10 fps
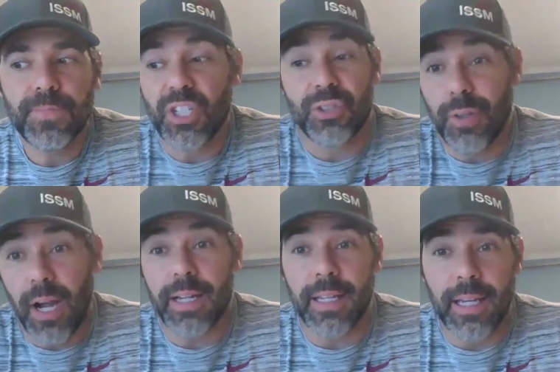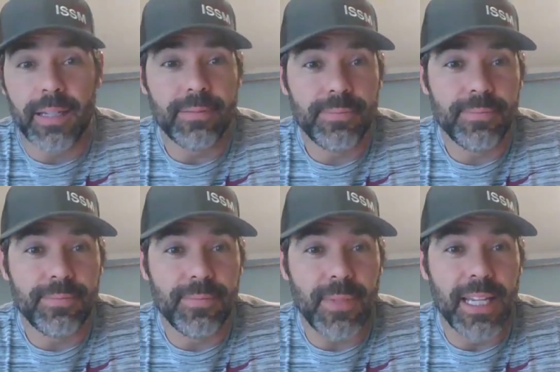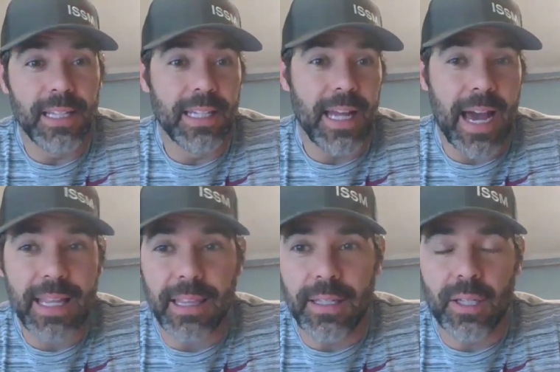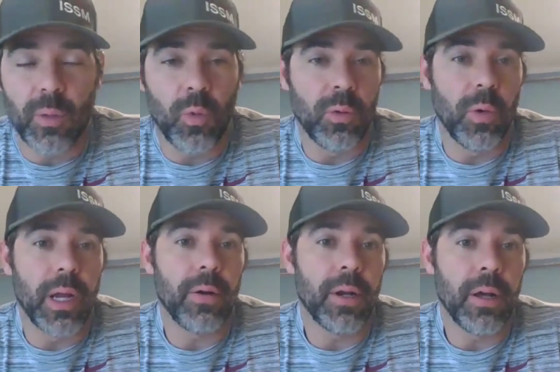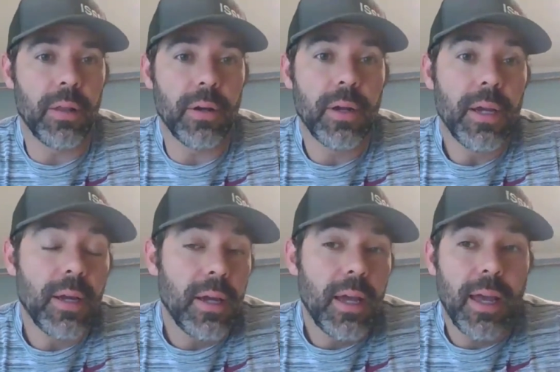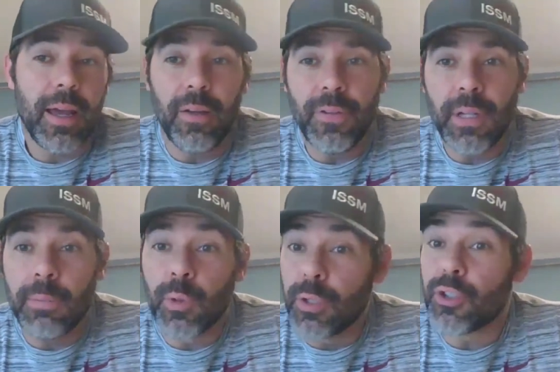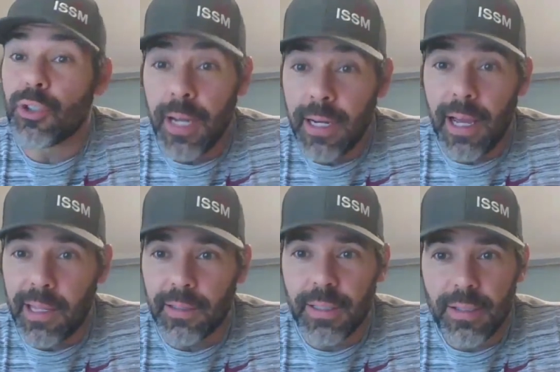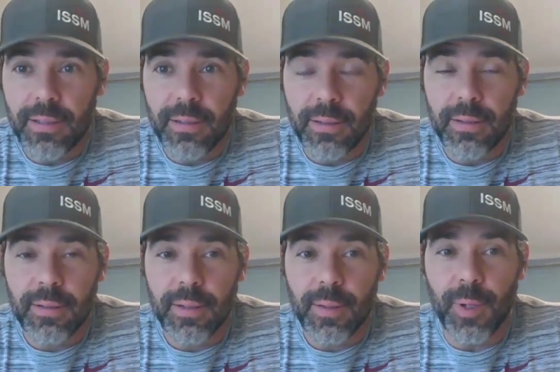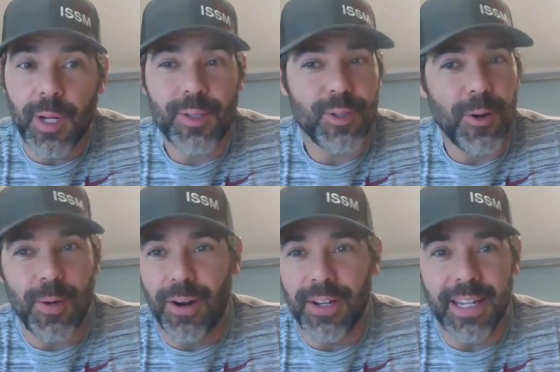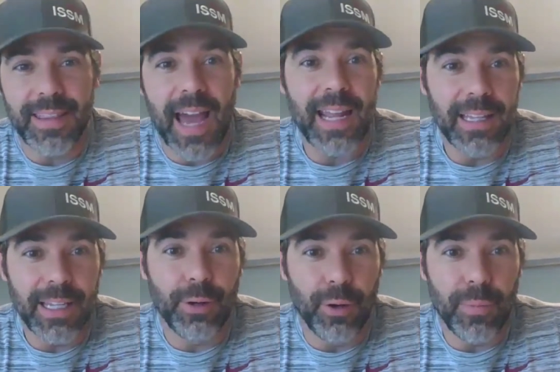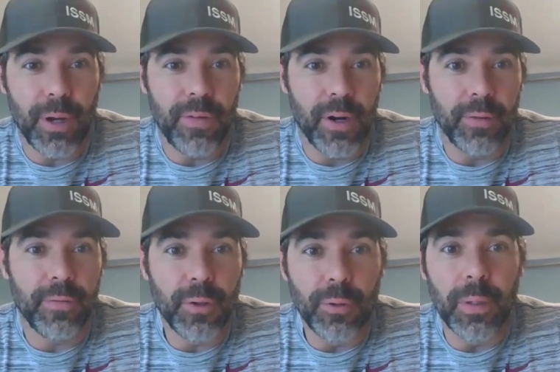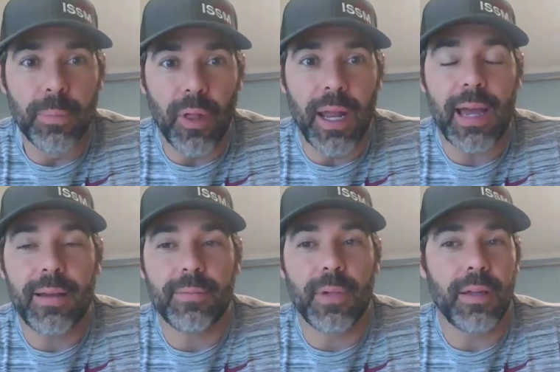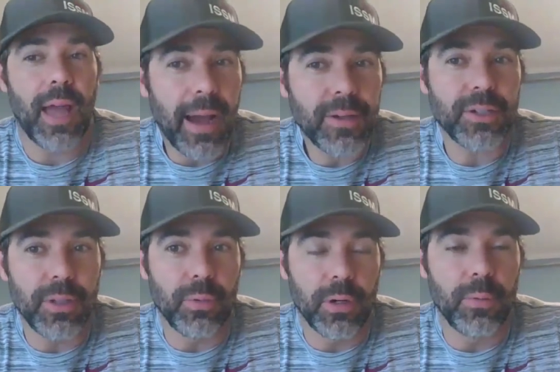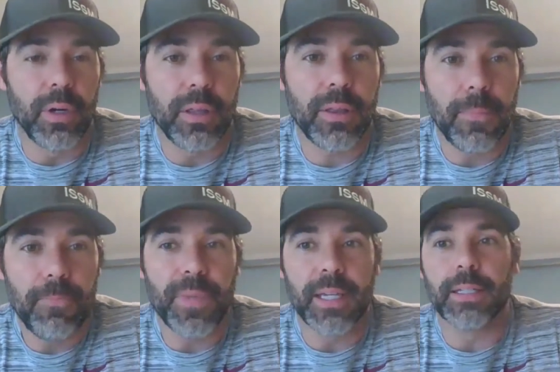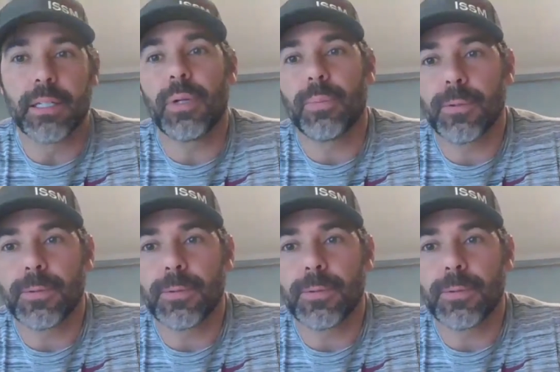to try to get elite athletes in one way or another. And oftentimes we use trained athletes, but it's so hard to get that elite group. There are very few people that actually work with the elite people.